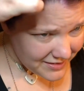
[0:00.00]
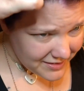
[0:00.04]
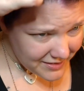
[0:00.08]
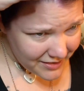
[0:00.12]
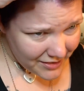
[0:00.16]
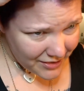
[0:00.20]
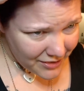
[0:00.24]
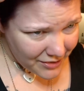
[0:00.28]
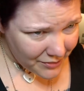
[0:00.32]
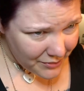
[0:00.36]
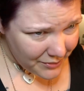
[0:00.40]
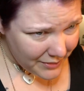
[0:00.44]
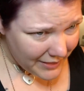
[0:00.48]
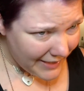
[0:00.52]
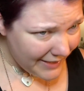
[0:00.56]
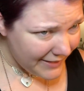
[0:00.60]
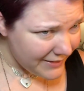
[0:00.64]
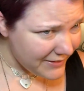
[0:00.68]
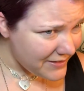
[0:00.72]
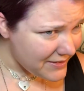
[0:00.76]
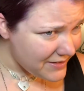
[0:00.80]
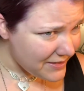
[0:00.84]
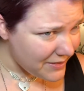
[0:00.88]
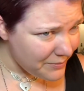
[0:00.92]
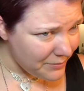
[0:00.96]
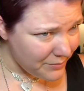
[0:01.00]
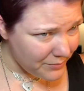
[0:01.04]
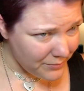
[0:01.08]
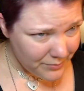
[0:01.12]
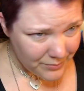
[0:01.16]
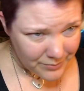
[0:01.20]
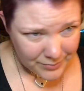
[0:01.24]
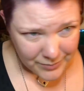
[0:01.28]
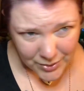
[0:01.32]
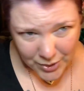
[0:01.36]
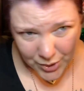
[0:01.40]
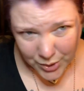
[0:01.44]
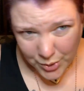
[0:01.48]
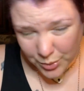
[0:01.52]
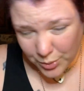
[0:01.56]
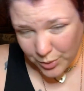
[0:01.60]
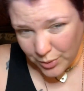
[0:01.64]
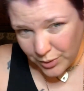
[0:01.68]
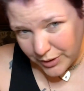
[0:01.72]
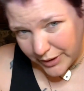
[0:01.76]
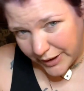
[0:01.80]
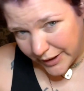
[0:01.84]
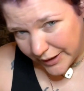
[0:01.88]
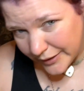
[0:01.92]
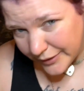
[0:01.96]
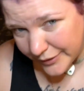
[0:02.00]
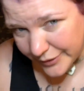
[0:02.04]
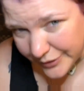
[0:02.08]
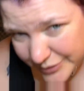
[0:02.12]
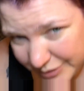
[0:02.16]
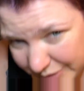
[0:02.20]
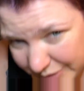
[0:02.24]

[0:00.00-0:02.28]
you know, add some cool color to